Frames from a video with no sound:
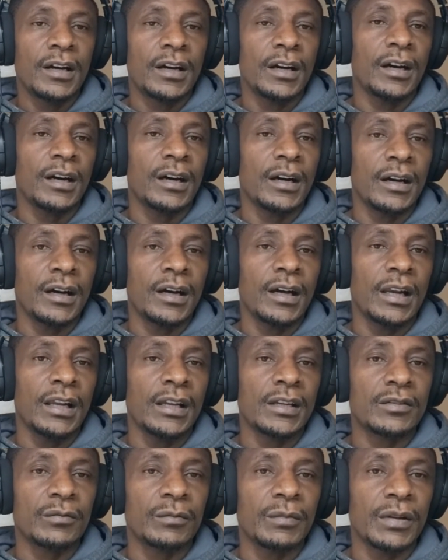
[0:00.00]
a
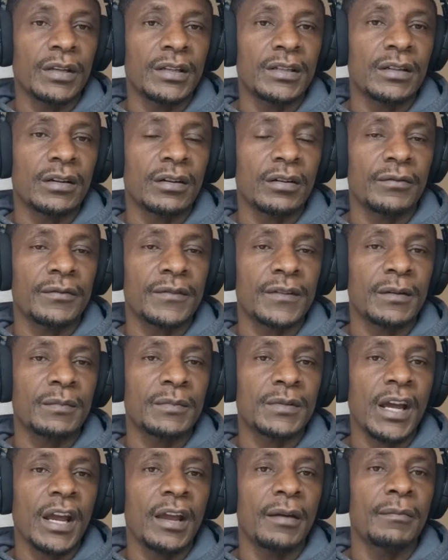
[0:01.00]
little bit of
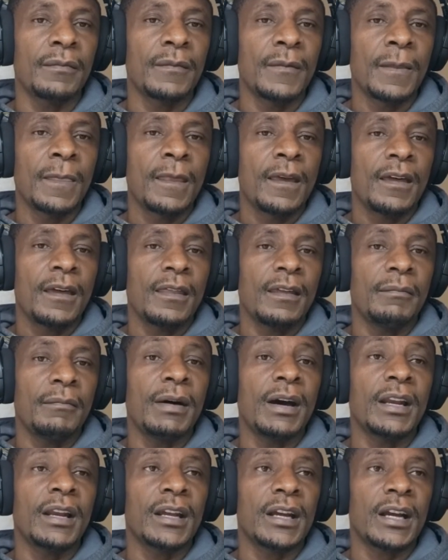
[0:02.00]
some time, the
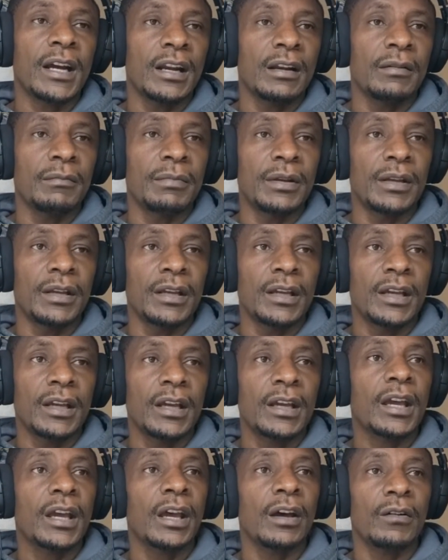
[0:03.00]
money can be
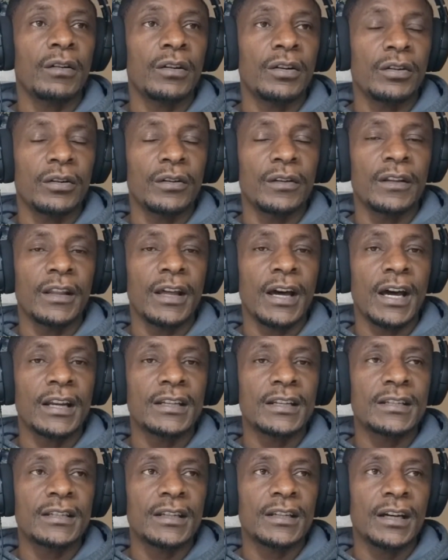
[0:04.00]
held on
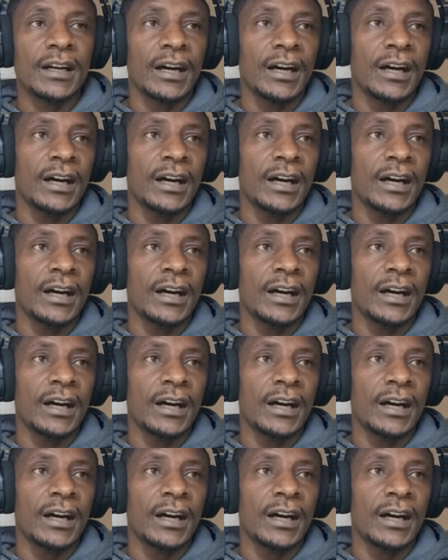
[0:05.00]
that